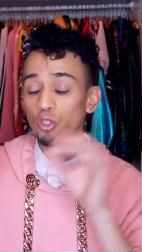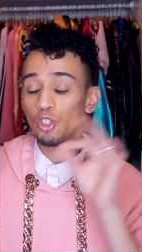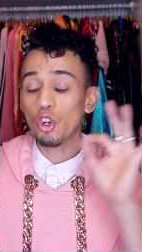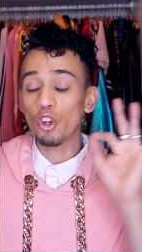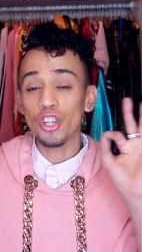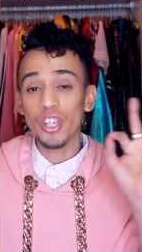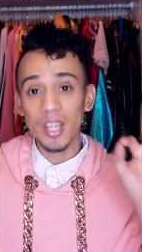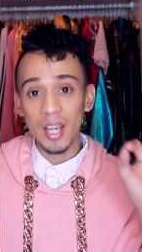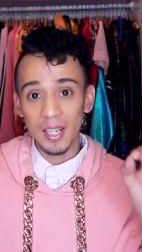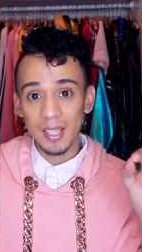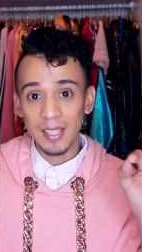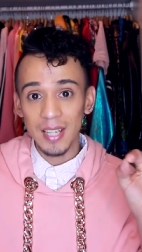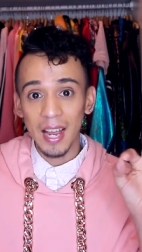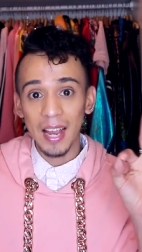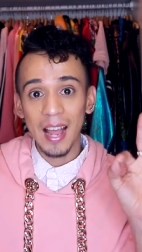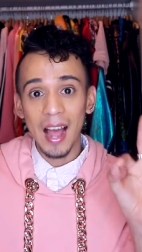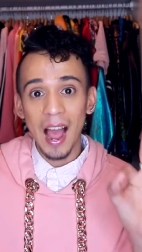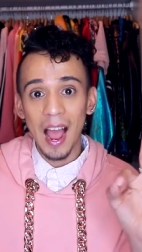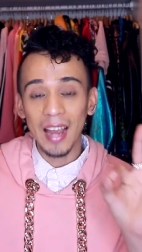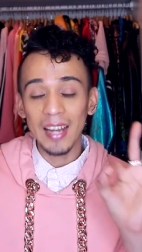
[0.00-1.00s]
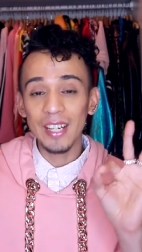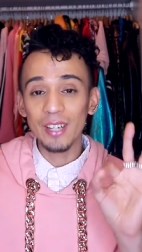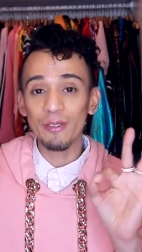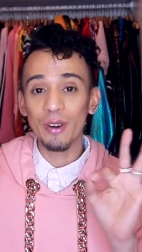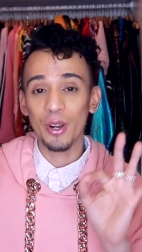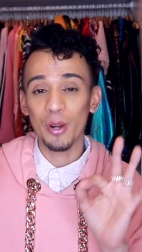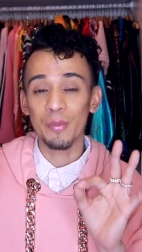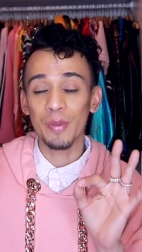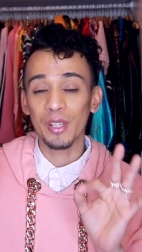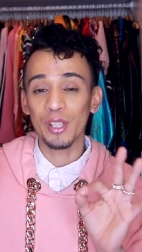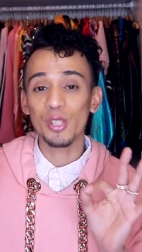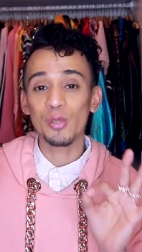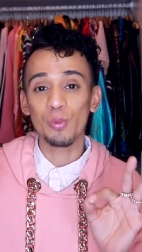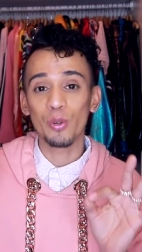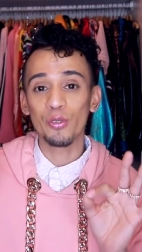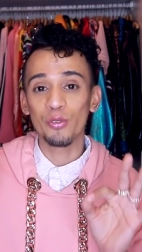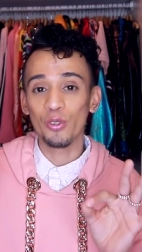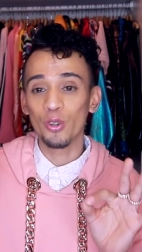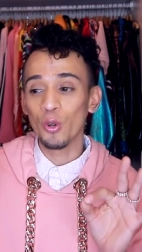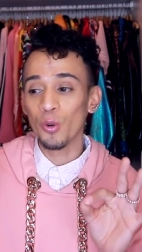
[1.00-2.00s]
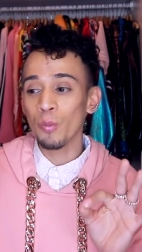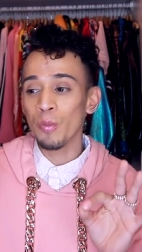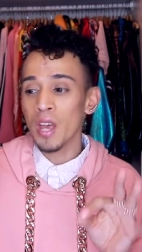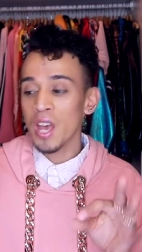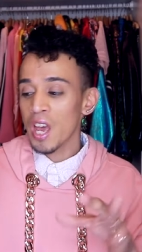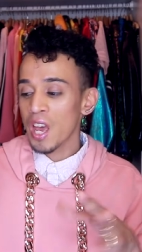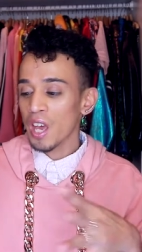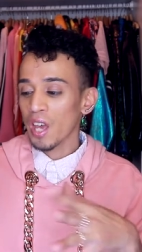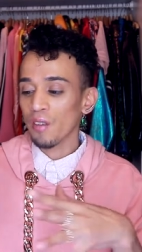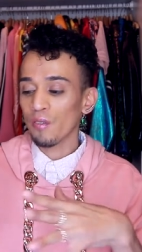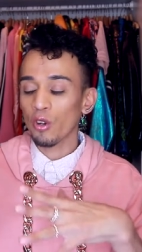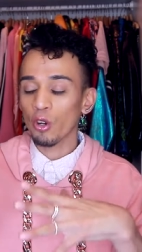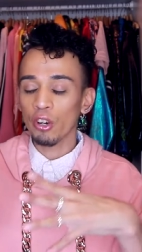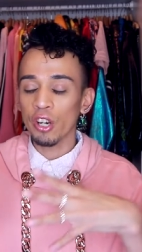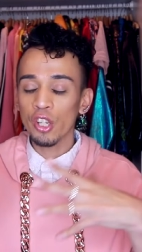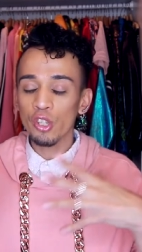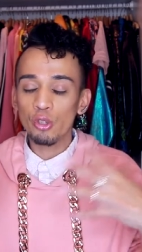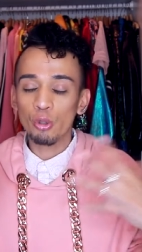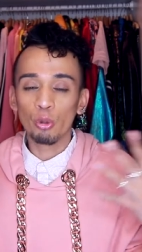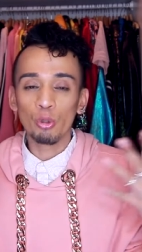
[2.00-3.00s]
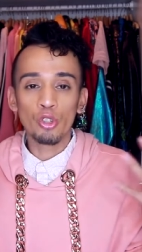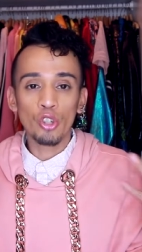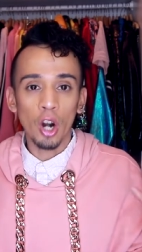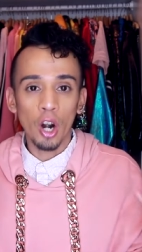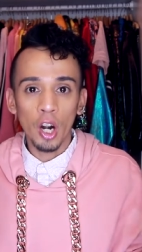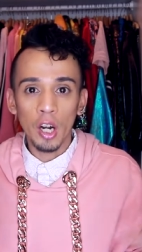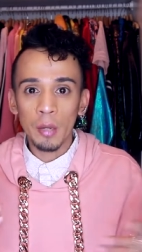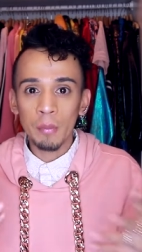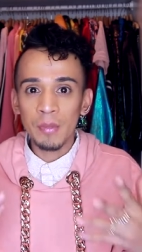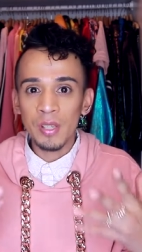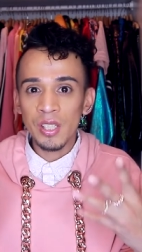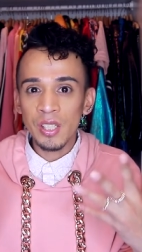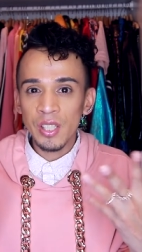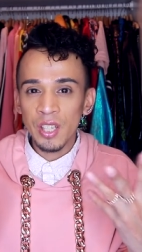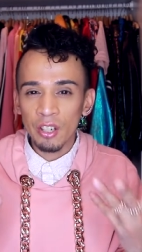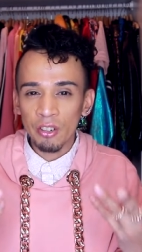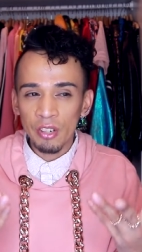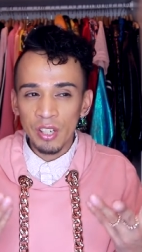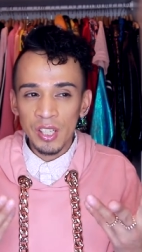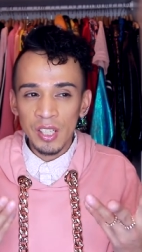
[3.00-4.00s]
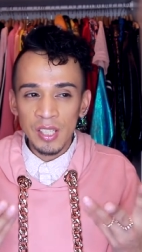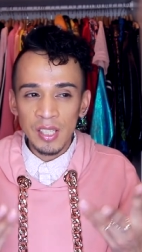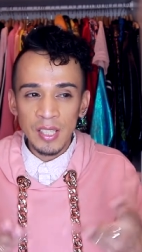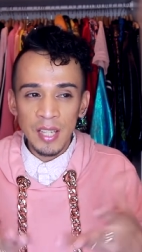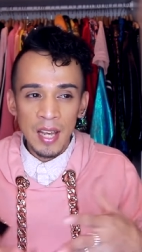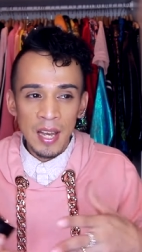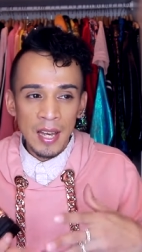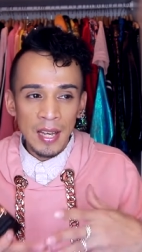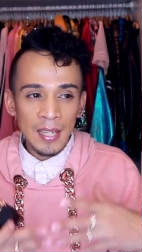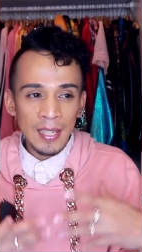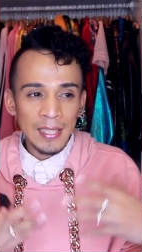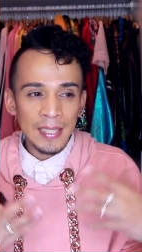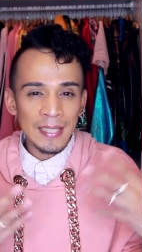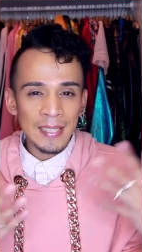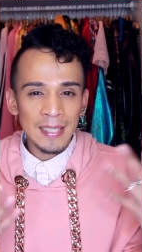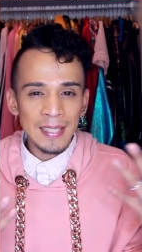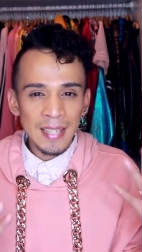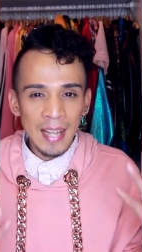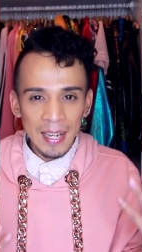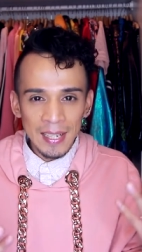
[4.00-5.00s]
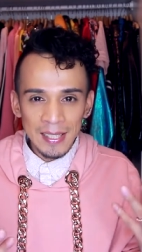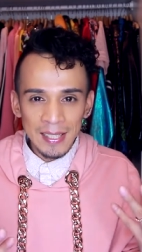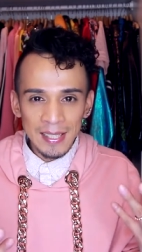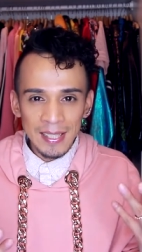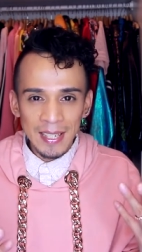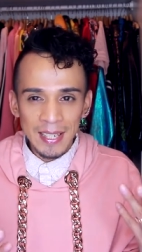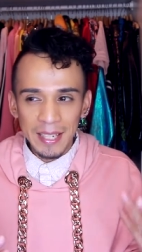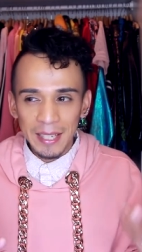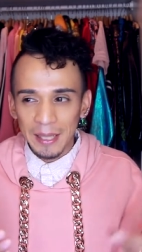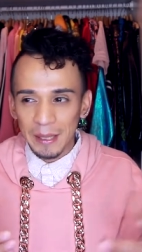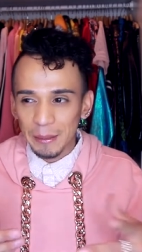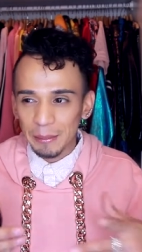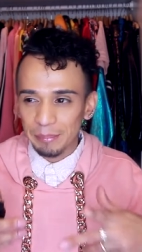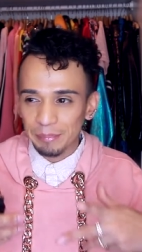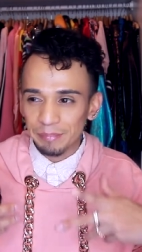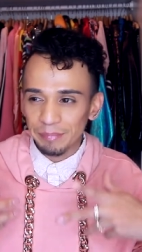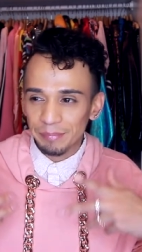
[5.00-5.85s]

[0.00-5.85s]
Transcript: So yes, I highly recommend this perfume if you're into dark, mysterious, sexy,